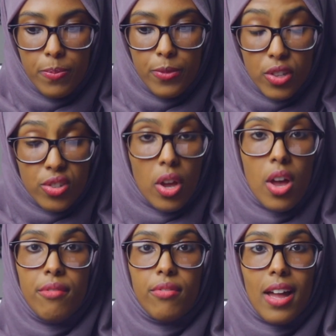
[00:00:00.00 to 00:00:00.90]

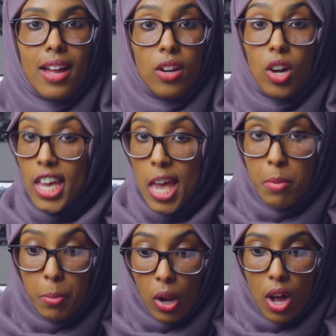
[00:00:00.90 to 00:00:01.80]
deserve and are
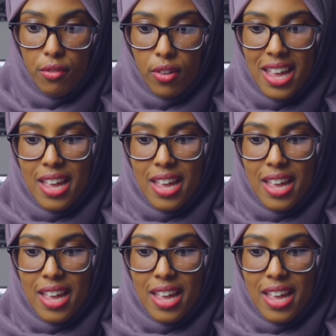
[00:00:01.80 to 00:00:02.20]
capable of.